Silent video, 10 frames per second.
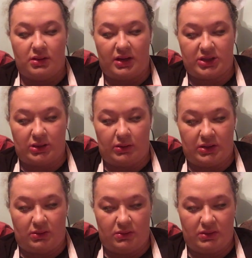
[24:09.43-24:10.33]
I showed
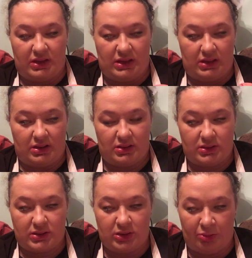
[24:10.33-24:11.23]
you the
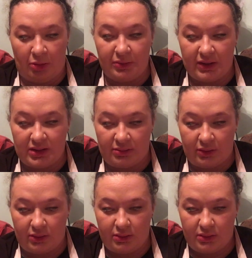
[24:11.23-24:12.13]
Super
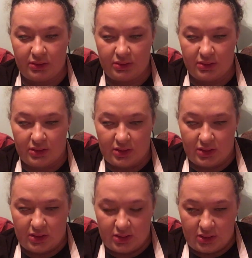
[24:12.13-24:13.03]
Blendable
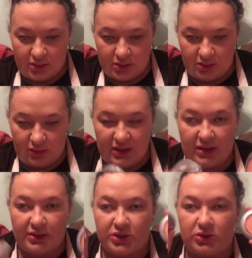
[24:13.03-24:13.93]

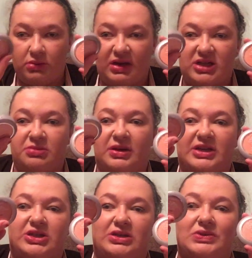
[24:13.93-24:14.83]
L'Oreal True Match
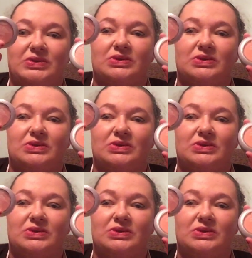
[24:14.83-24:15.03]
blushes.